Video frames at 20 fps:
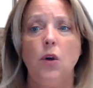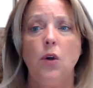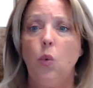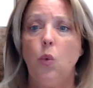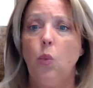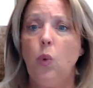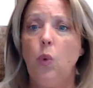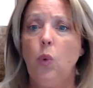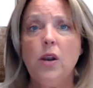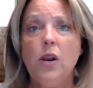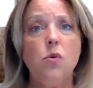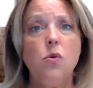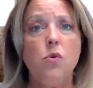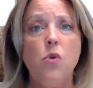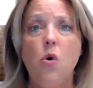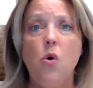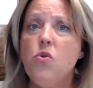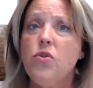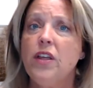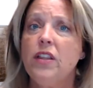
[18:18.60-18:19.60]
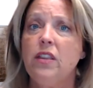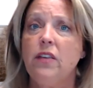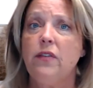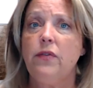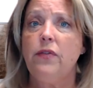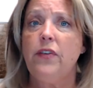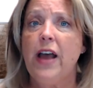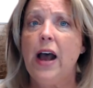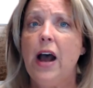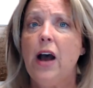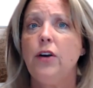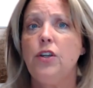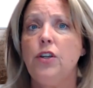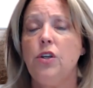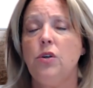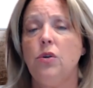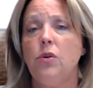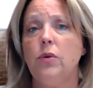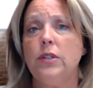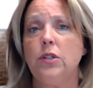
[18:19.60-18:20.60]
We don't know that the
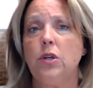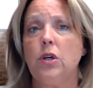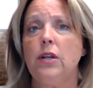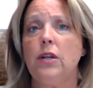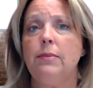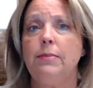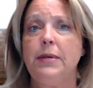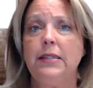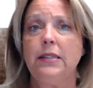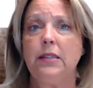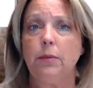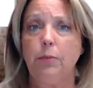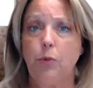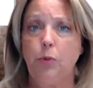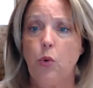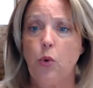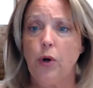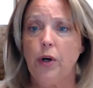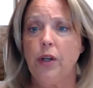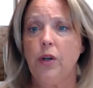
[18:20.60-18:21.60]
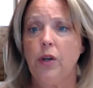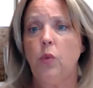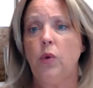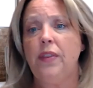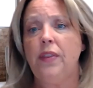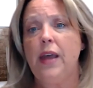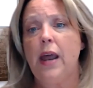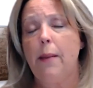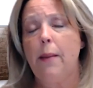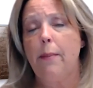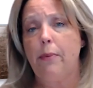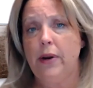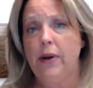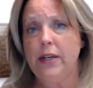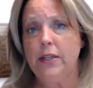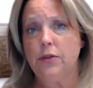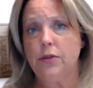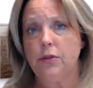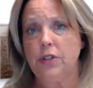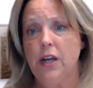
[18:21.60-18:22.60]
value is going to be supported when that
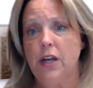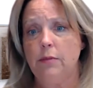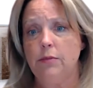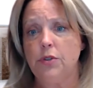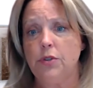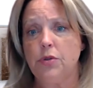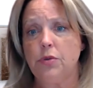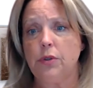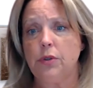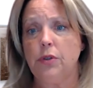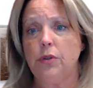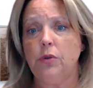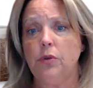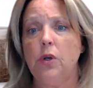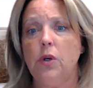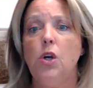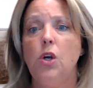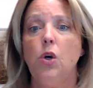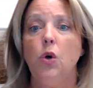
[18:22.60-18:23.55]
appraiser comes through.